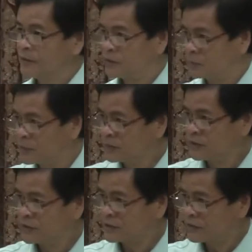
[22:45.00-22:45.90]
to
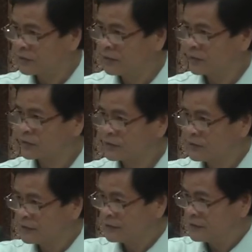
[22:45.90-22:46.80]
purchase this
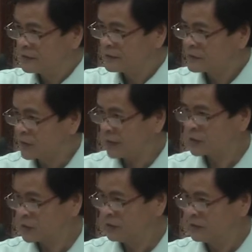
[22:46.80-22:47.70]

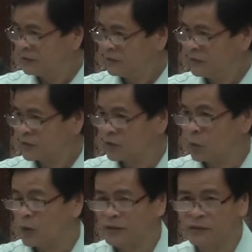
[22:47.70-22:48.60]
treasure so
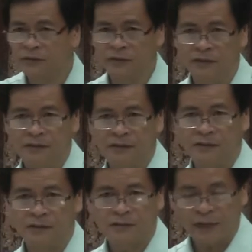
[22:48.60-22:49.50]
wonderful,
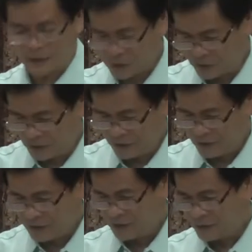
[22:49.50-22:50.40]
treasure
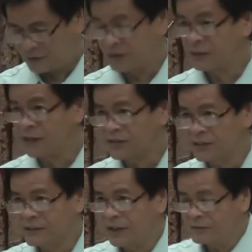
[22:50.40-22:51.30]
that does
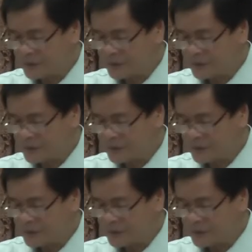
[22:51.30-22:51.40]
not come